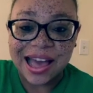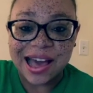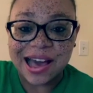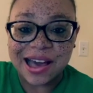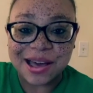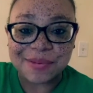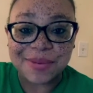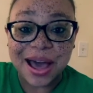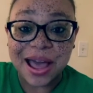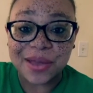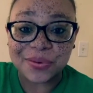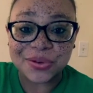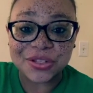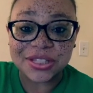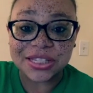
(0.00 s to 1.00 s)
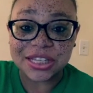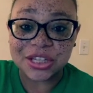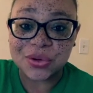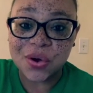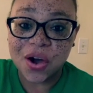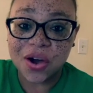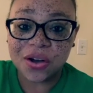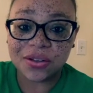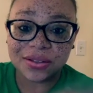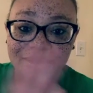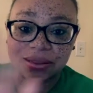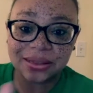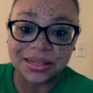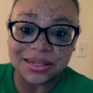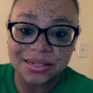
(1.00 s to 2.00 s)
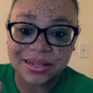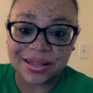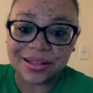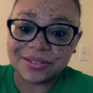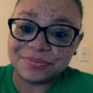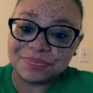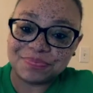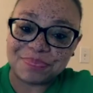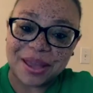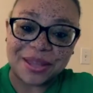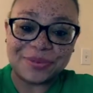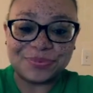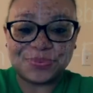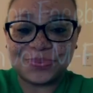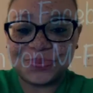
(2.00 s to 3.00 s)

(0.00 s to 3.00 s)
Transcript: I will see you all later. Bye.